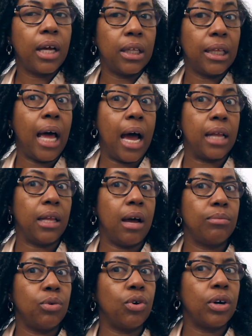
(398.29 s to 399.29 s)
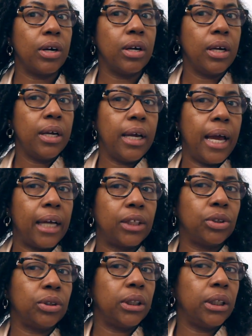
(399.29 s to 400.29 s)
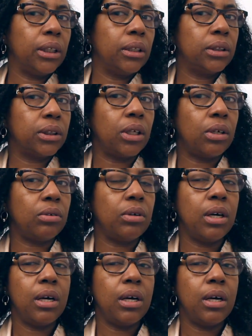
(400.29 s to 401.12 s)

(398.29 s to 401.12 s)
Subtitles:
A lot more actually. So